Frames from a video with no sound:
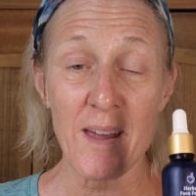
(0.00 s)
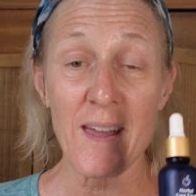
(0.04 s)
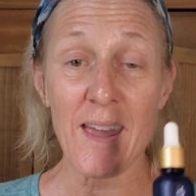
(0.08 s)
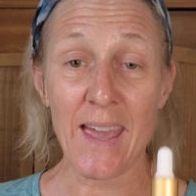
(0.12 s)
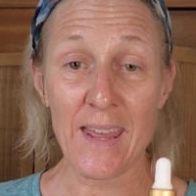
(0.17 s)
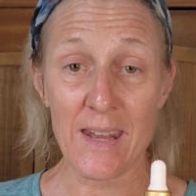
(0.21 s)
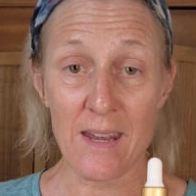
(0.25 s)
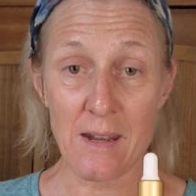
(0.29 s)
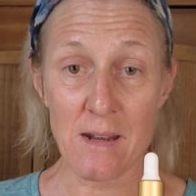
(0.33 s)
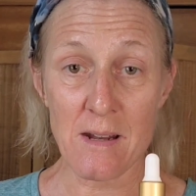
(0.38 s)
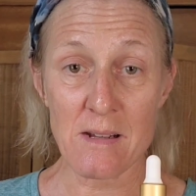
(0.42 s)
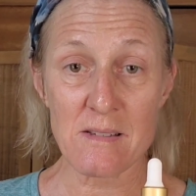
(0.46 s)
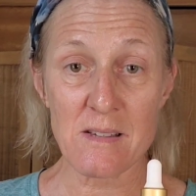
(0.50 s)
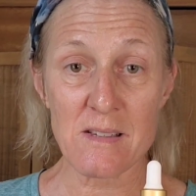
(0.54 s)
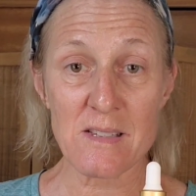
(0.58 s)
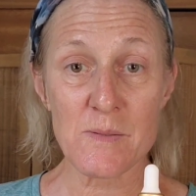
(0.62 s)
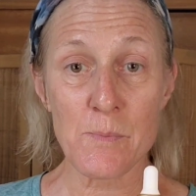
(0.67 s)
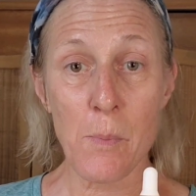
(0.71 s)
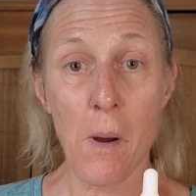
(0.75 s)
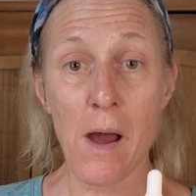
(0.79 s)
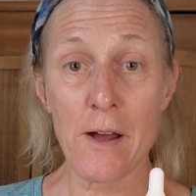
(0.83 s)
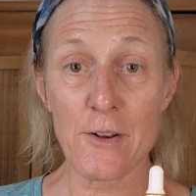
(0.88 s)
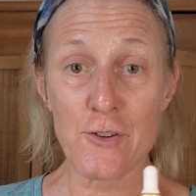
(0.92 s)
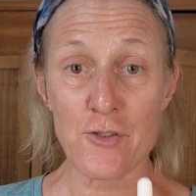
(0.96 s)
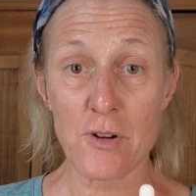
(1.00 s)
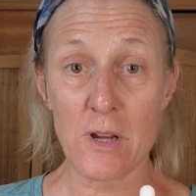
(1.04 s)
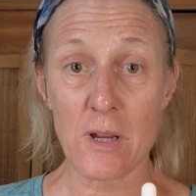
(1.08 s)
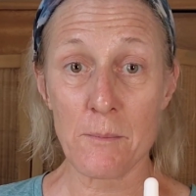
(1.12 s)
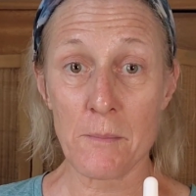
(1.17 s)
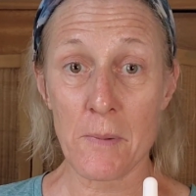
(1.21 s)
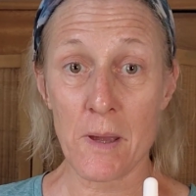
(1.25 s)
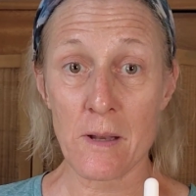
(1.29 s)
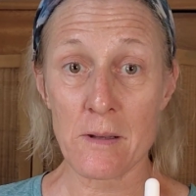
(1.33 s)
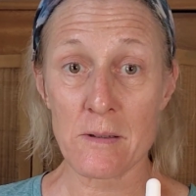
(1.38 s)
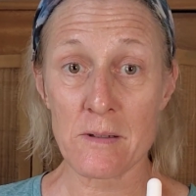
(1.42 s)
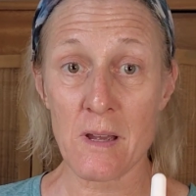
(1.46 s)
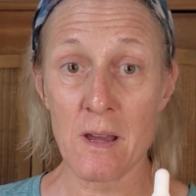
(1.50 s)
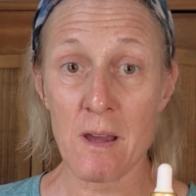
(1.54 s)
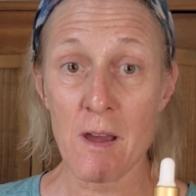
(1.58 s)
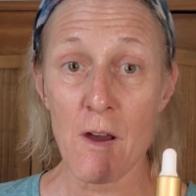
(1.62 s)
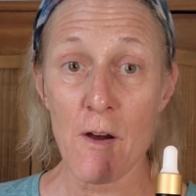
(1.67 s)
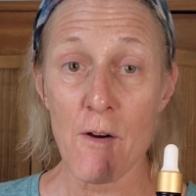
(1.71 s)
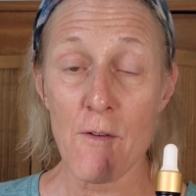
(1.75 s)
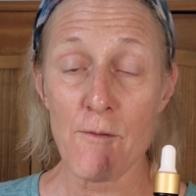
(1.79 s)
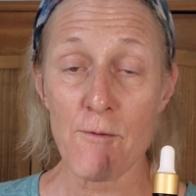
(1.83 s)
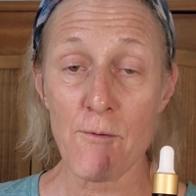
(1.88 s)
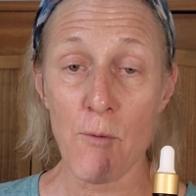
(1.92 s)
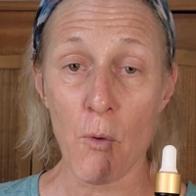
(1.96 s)
and it is a spot treatment
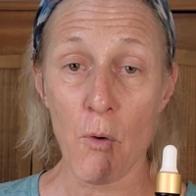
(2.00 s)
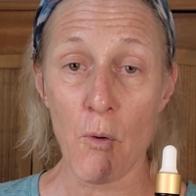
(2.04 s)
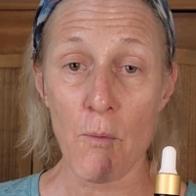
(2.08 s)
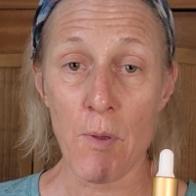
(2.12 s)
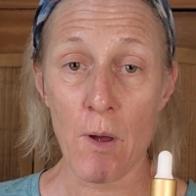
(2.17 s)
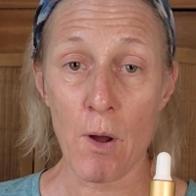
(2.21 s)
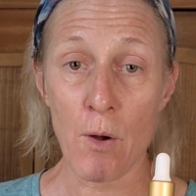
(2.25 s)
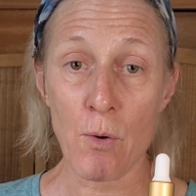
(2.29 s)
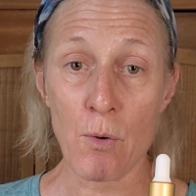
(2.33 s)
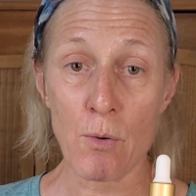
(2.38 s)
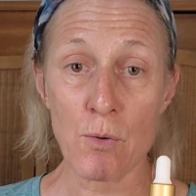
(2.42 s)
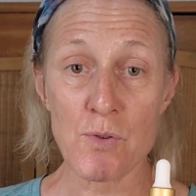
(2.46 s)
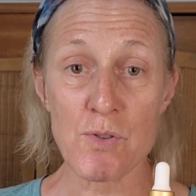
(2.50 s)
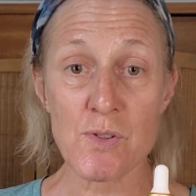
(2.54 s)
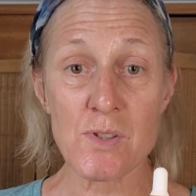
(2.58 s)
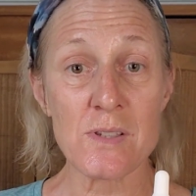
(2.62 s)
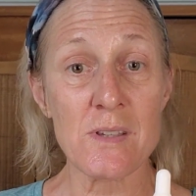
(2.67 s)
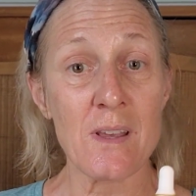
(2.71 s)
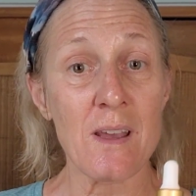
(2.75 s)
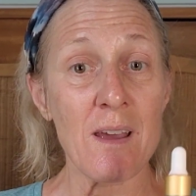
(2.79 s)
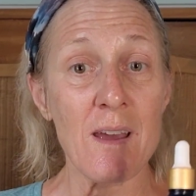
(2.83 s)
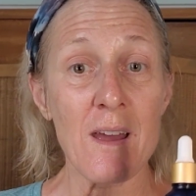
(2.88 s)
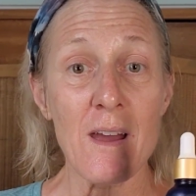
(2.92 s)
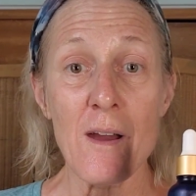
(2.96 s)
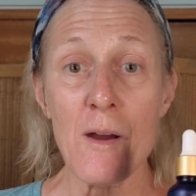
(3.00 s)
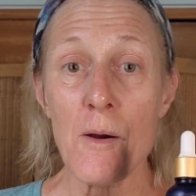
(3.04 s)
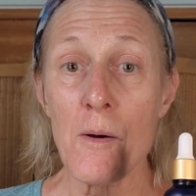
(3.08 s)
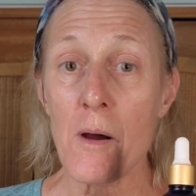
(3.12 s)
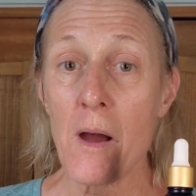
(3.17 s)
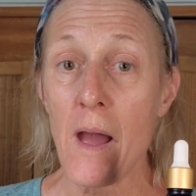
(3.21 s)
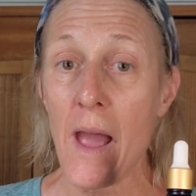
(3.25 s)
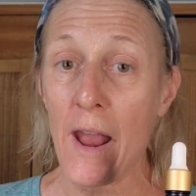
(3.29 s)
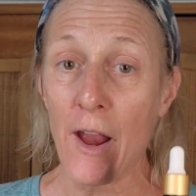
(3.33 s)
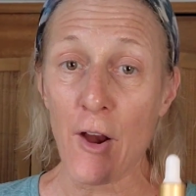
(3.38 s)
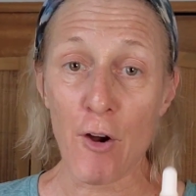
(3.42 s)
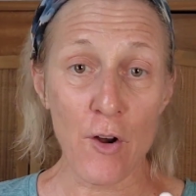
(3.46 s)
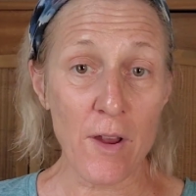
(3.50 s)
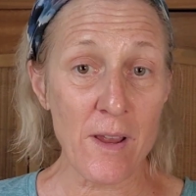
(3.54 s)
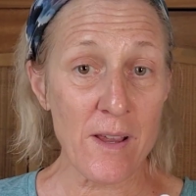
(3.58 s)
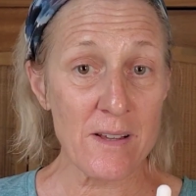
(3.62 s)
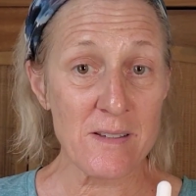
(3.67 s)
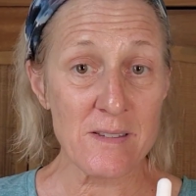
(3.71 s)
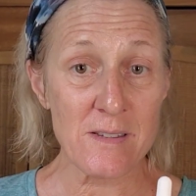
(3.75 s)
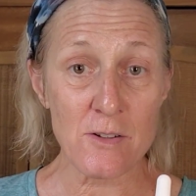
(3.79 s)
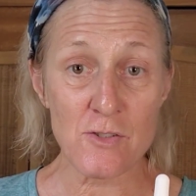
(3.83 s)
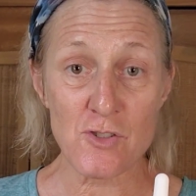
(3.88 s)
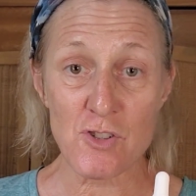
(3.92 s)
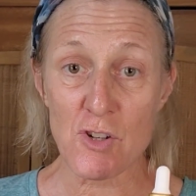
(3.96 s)
for those
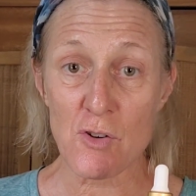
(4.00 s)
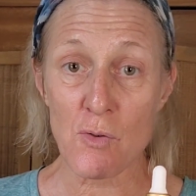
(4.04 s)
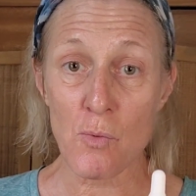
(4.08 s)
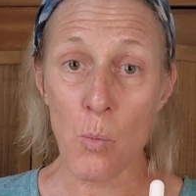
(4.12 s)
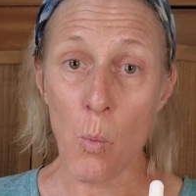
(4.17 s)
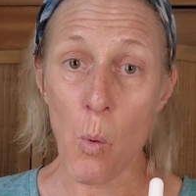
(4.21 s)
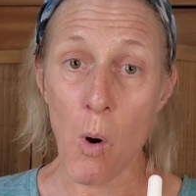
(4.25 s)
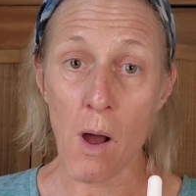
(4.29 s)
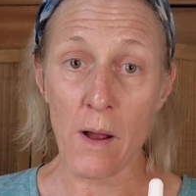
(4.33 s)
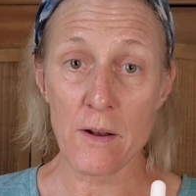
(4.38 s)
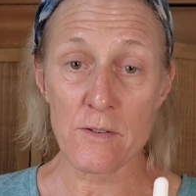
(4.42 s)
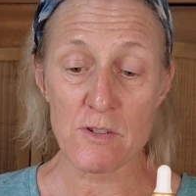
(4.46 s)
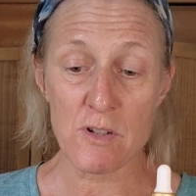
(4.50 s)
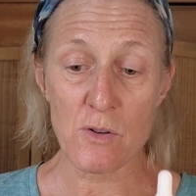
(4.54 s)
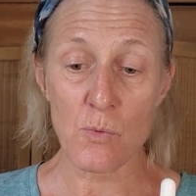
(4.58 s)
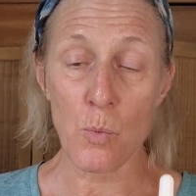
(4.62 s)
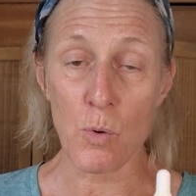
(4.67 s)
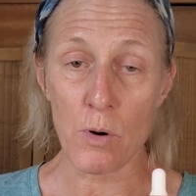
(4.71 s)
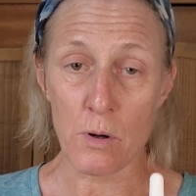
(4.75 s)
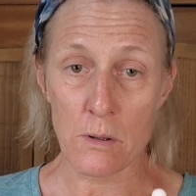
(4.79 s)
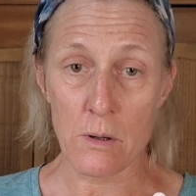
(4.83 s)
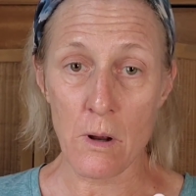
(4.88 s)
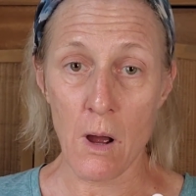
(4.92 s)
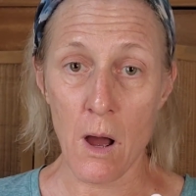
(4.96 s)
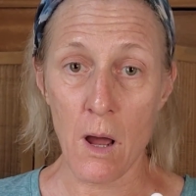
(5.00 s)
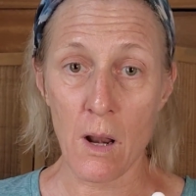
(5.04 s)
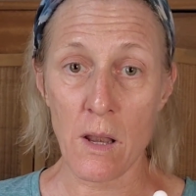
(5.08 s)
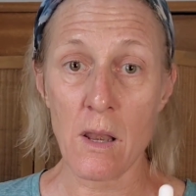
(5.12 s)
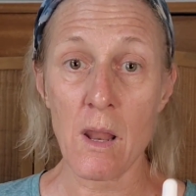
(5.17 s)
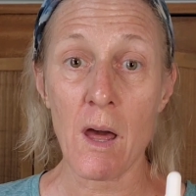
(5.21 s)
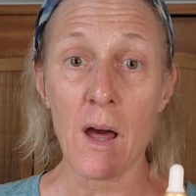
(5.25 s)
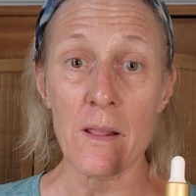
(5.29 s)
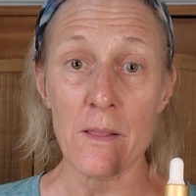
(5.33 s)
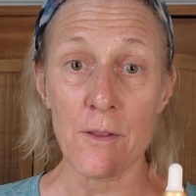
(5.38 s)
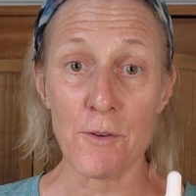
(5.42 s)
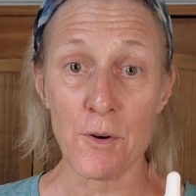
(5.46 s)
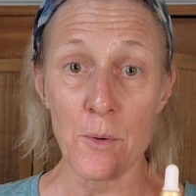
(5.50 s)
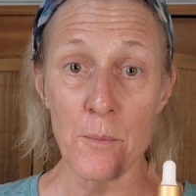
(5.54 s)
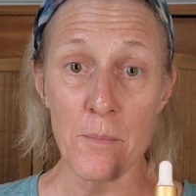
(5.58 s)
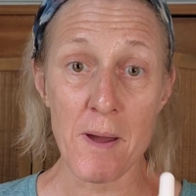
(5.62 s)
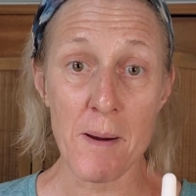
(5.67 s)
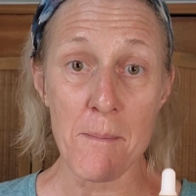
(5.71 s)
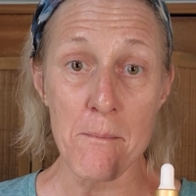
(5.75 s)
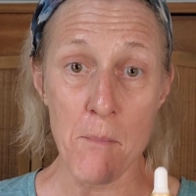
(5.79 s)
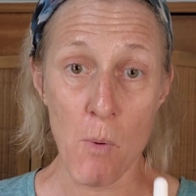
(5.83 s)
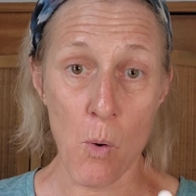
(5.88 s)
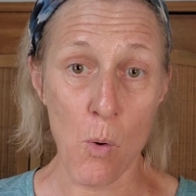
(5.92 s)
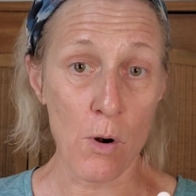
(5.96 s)
areas that you want to work on a little
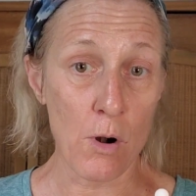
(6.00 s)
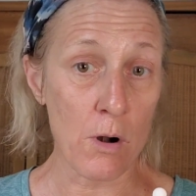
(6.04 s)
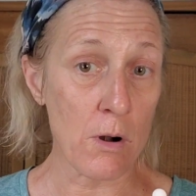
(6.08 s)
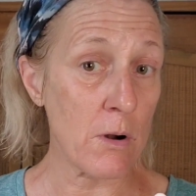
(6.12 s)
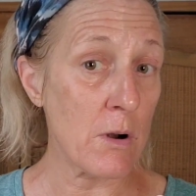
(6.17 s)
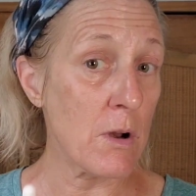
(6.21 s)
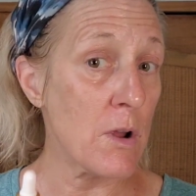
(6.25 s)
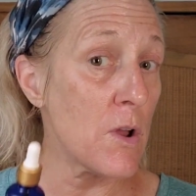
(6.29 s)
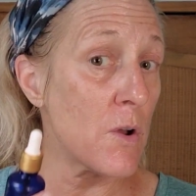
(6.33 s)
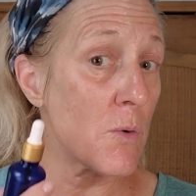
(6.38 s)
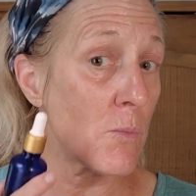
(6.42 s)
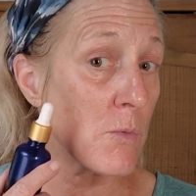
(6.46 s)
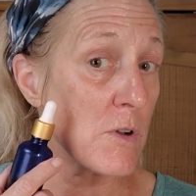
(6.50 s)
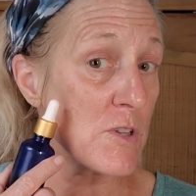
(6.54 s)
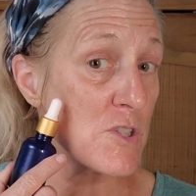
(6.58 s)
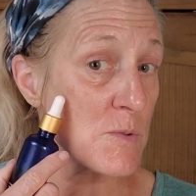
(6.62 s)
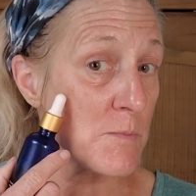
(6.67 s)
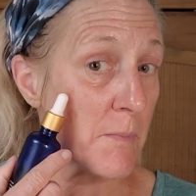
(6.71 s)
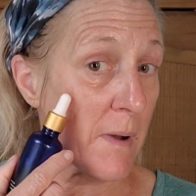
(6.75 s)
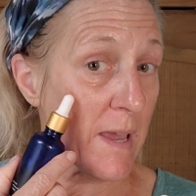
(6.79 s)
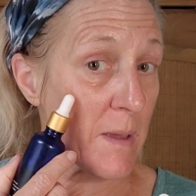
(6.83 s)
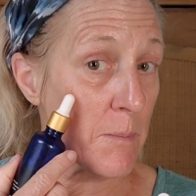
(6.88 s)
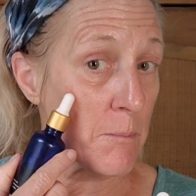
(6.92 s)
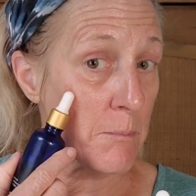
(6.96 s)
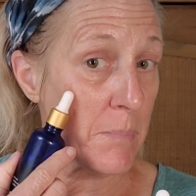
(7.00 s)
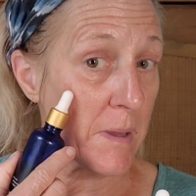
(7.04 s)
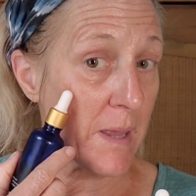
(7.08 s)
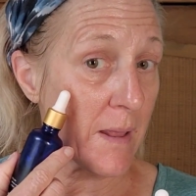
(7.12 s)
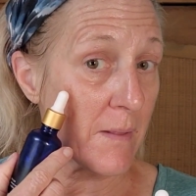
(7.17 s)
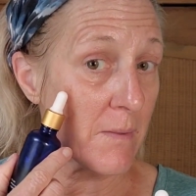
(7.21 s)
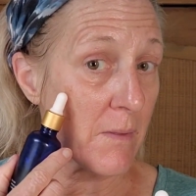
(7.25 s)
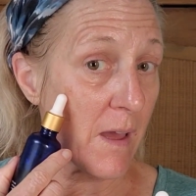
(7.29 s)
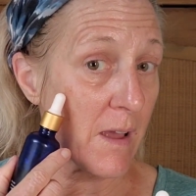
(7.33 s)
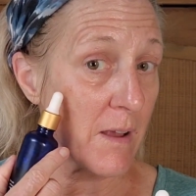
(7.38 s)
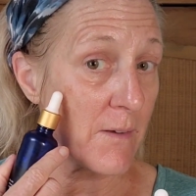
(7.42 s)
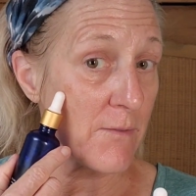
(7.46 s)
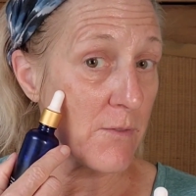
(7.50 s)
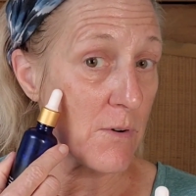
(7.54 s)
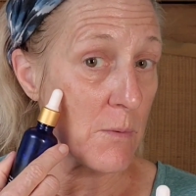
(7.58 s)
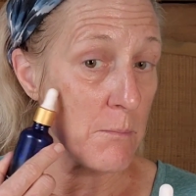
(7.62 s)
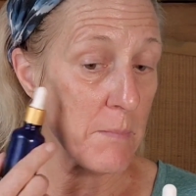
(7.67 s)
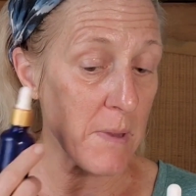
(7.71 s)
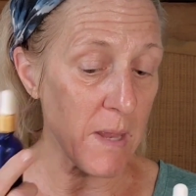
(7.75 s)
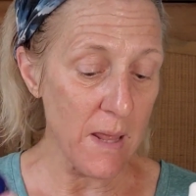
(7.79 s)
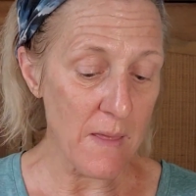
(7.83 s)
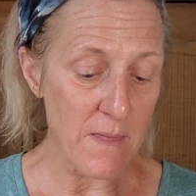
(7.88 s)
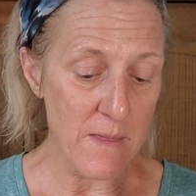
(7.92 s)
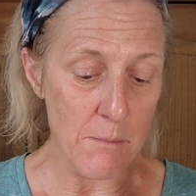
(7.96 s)
bit more, which might be, like for
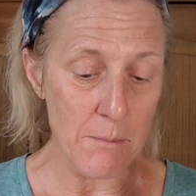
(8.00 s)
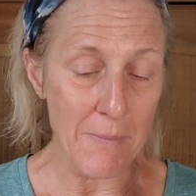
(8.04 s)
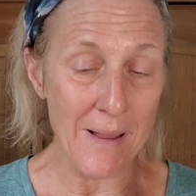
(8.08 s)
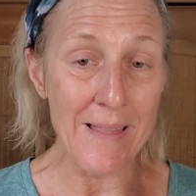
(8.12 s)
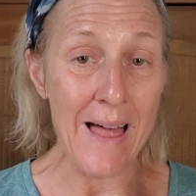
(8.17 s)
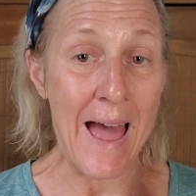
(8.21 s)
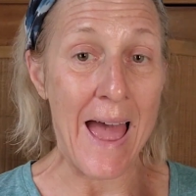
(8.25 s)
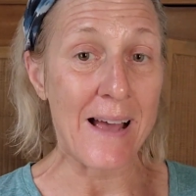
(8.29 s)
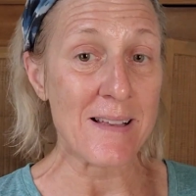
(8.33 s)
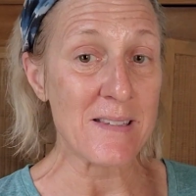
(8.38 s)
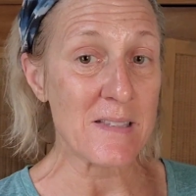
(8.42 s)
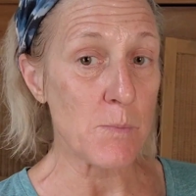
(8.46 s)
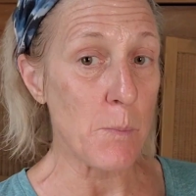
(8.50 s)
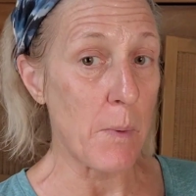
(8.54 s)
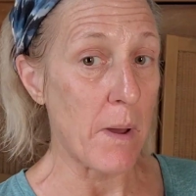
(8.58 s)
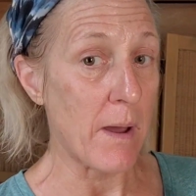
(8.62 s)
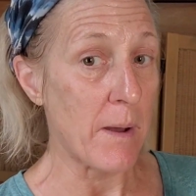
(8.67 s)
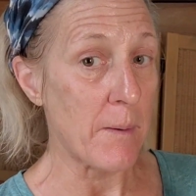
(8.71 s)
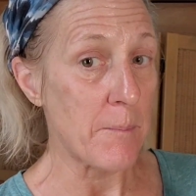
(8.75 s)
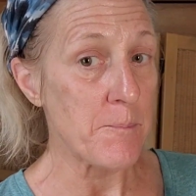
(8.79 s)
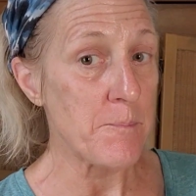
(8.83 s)
me, the melasma,